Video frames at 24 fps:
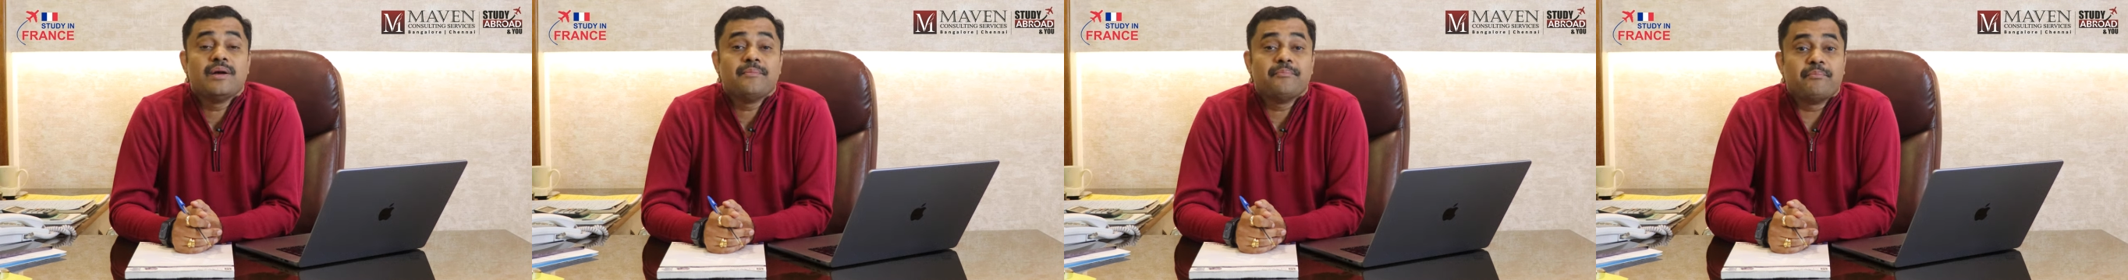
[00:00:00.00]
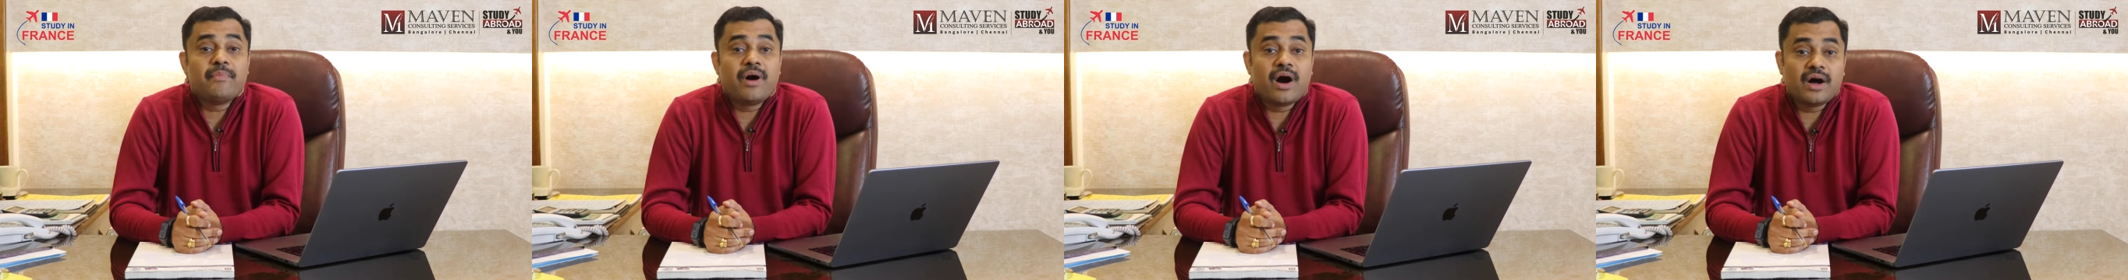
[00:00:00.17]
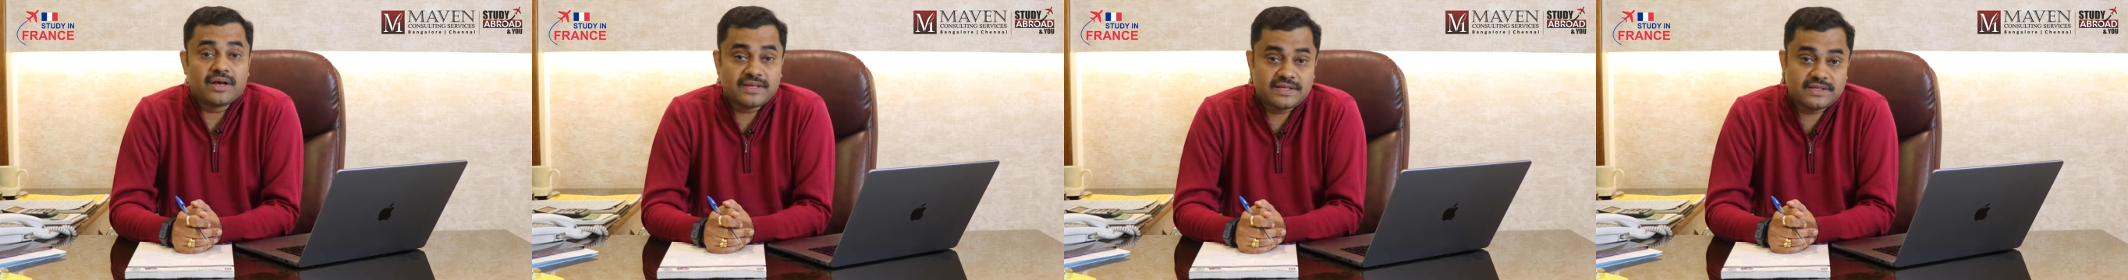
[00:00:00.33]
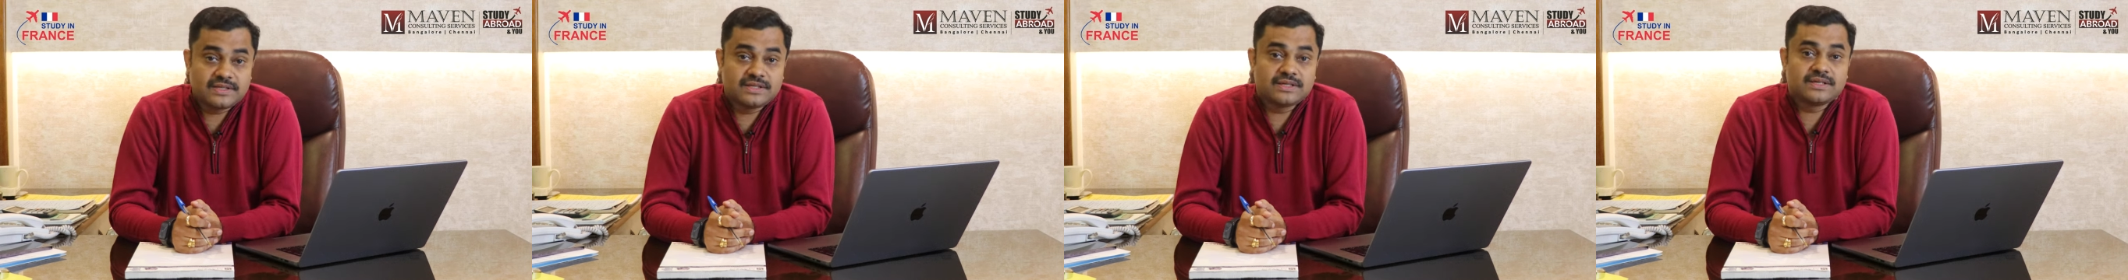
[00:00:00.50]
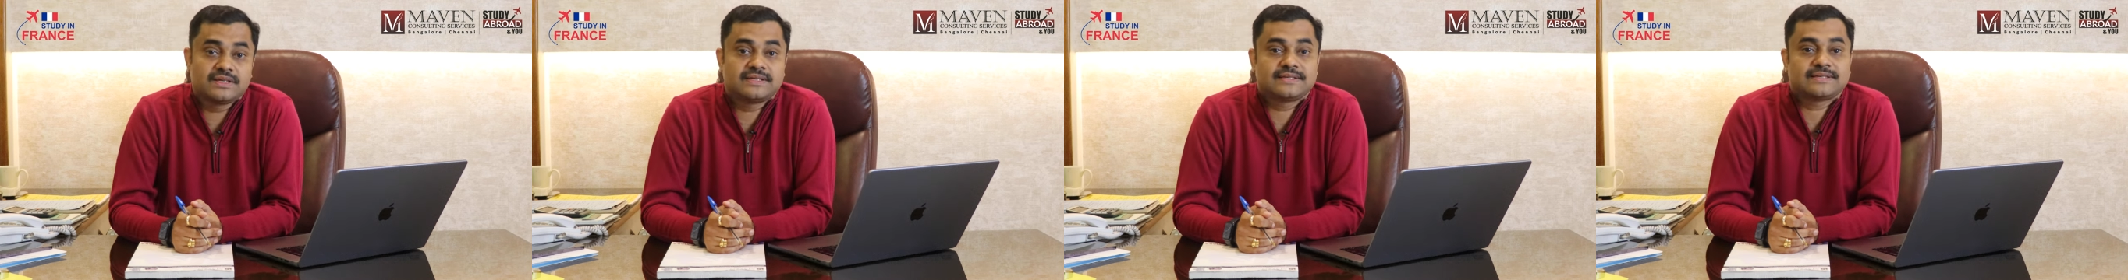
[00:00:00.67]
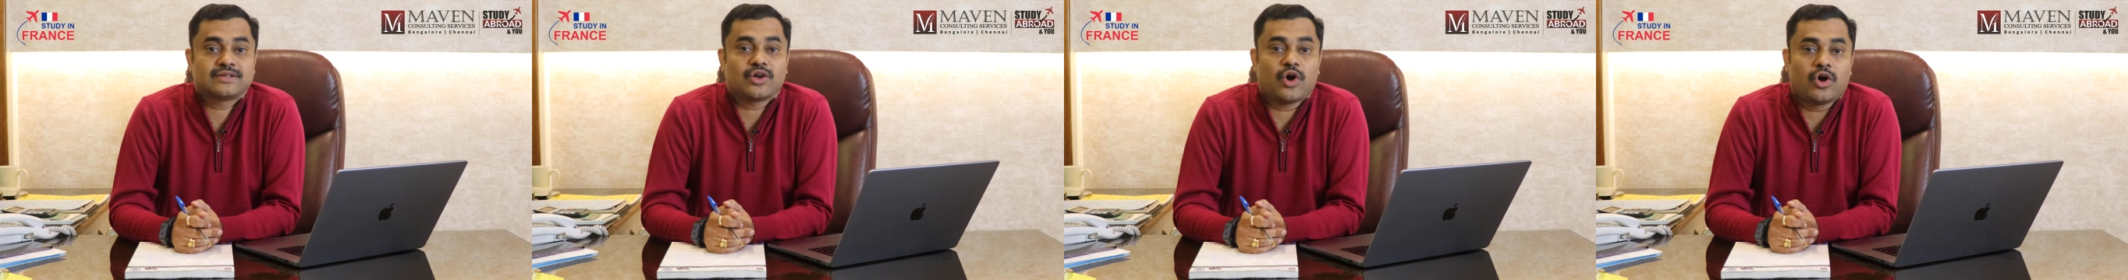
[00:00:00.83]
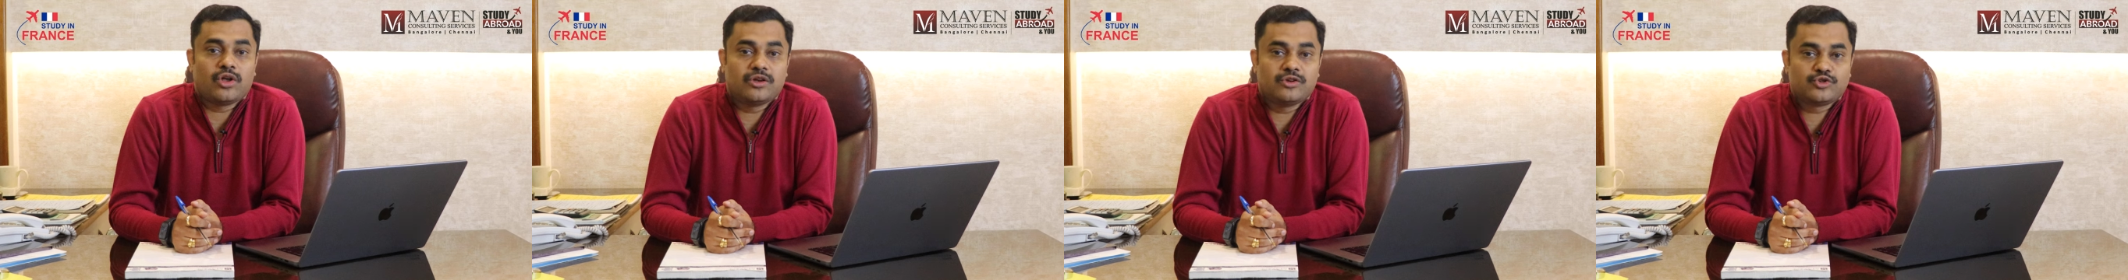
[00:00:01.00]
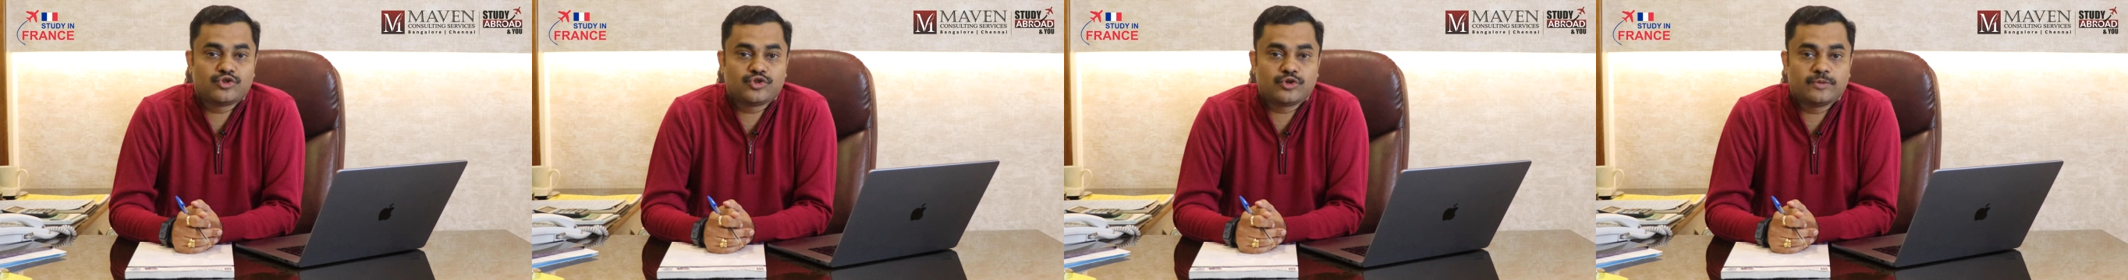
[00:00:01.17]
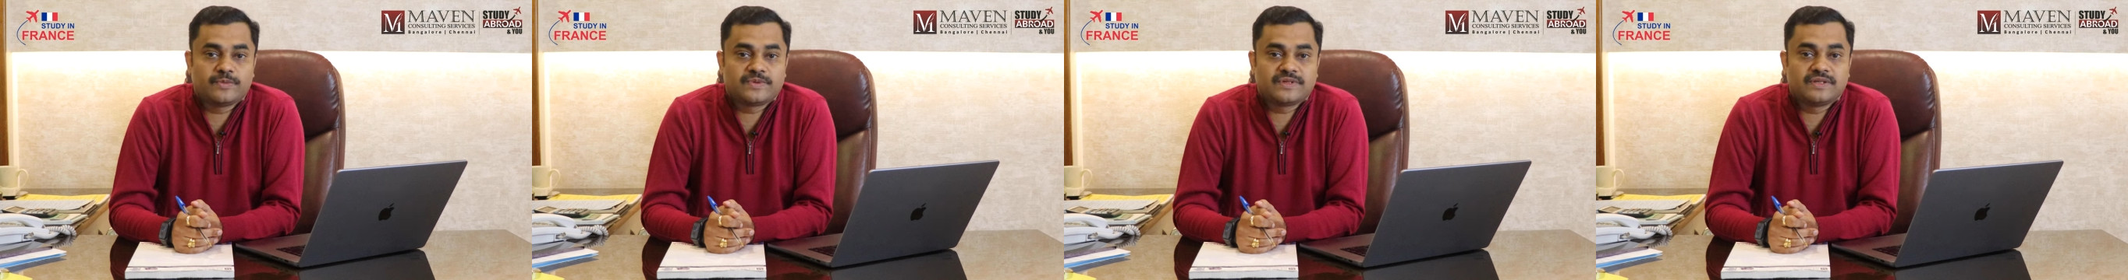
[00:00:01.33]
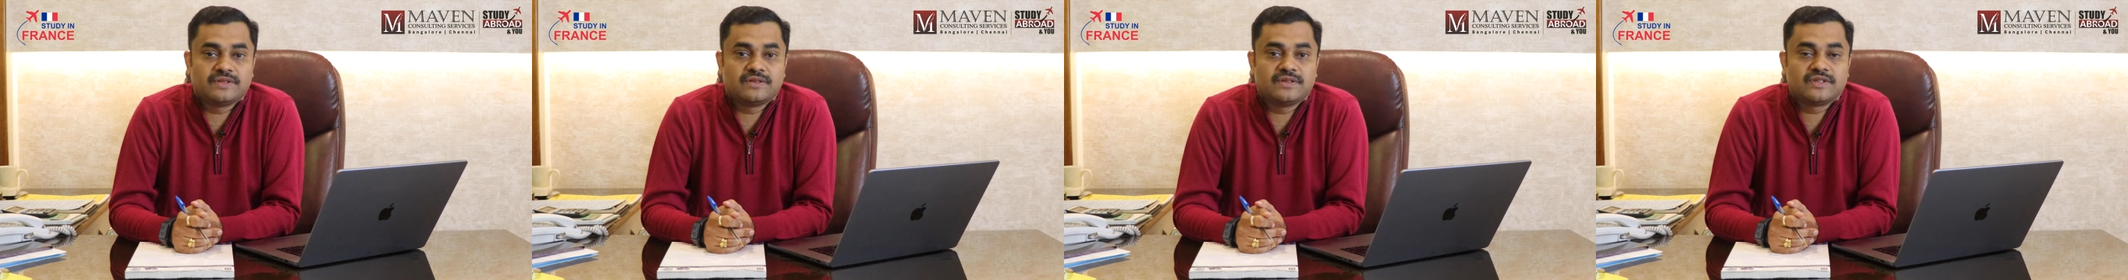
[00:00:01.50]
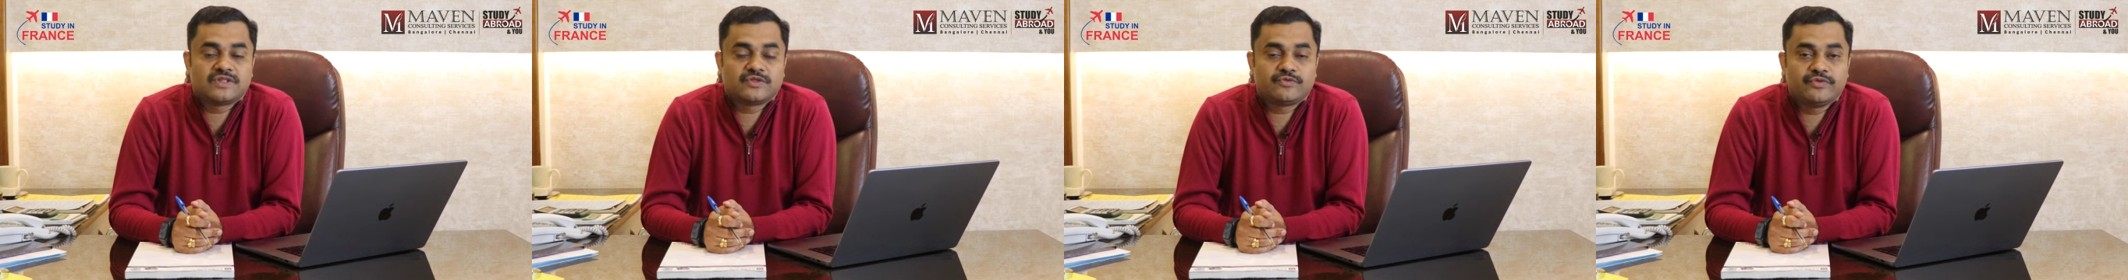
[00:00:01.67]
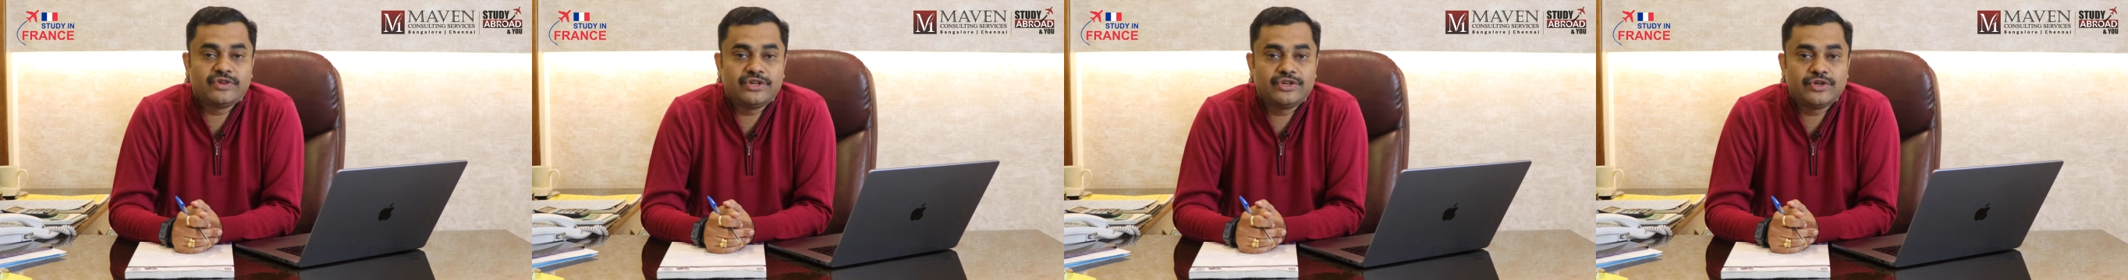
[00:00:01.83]
master's scholarships in
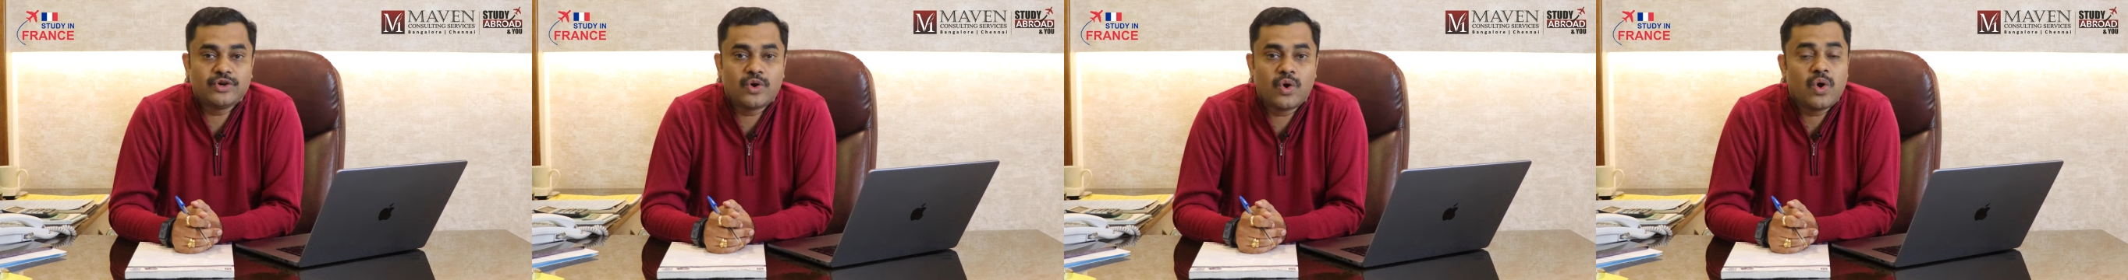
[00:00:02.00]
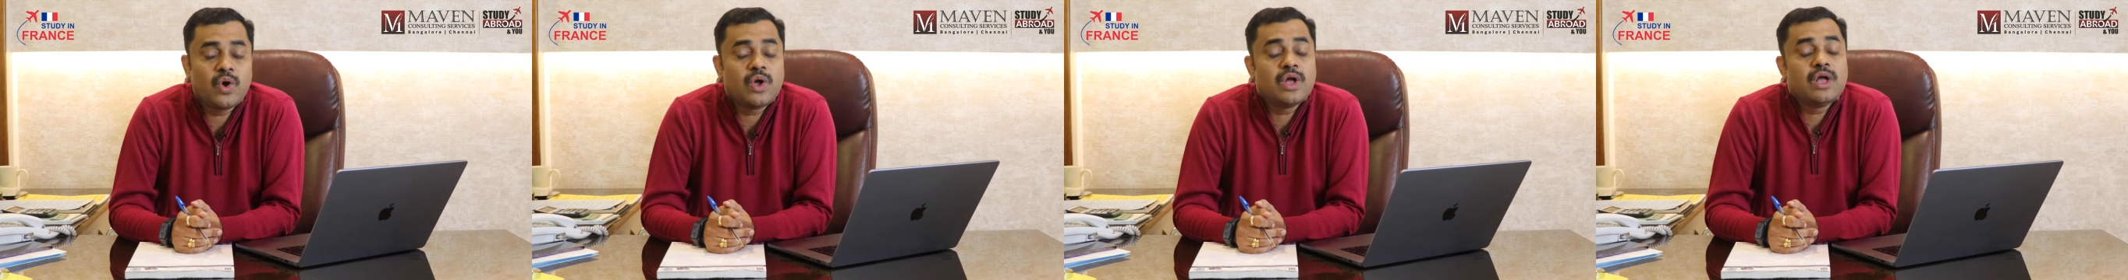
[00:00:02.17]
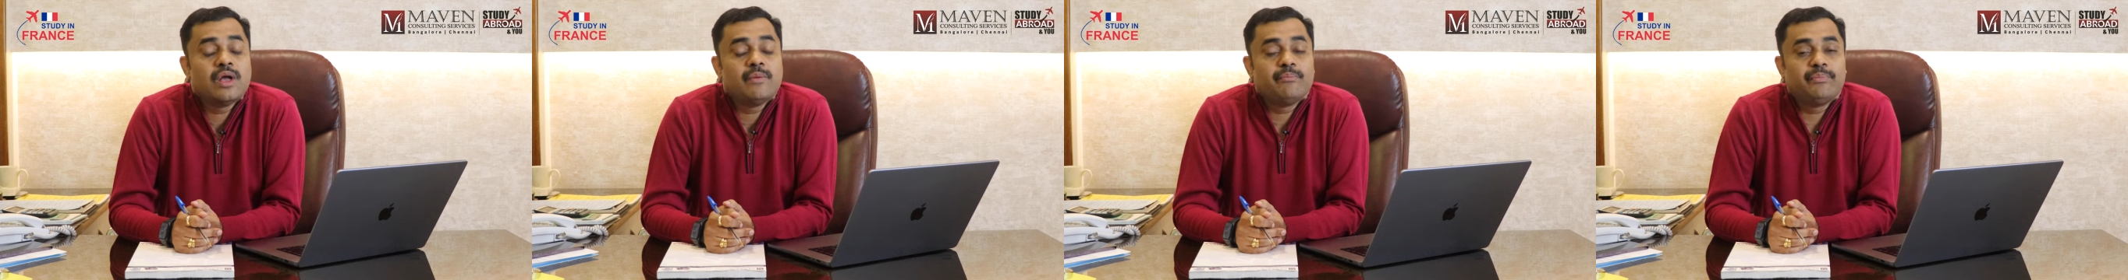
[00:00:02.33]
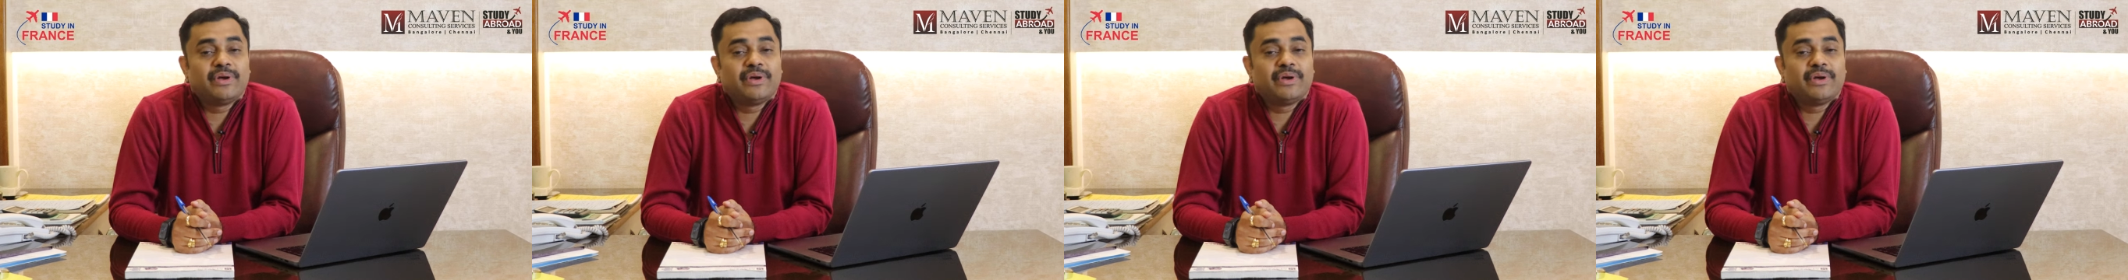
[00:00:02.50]
this video